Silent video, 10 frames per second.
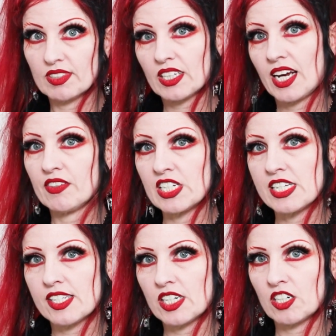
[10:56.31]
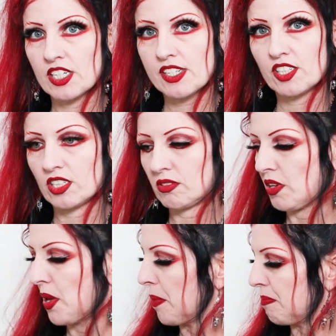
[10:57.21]
kind of an easier
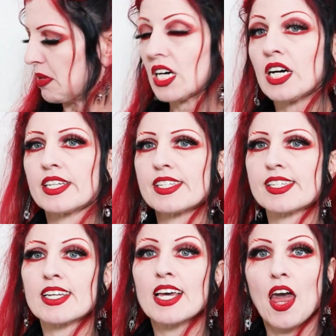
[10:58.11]
decision because